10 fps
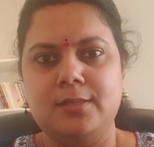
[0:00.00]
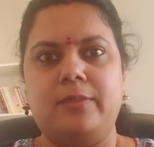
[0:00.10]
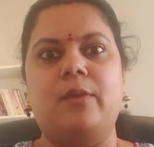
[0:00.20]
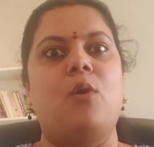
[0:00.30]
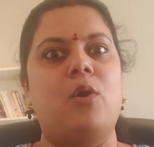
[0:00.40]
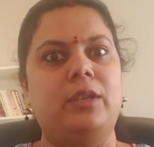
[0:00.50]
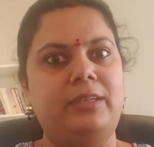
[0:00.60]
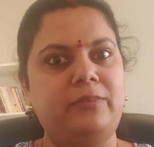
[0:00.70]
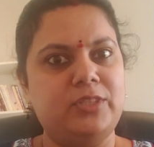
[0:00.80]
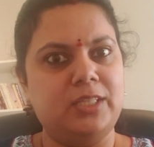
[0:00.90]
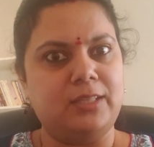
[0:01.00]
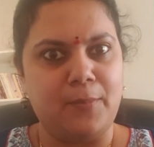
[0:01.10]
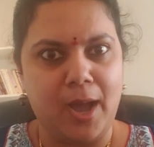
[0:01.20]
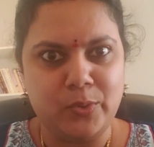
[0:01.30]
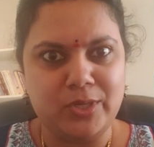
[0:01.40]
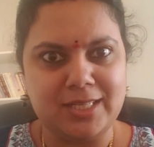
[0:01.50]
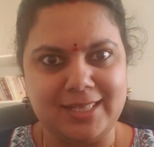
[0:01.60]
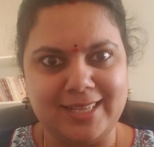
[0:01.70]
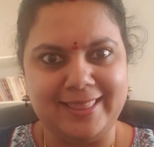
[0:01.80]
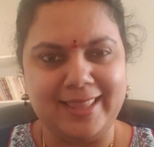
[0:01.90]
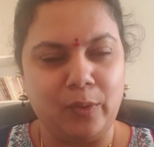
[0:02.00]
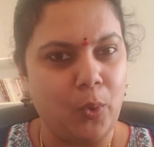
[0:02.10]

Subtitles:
They all lifted the mountain and they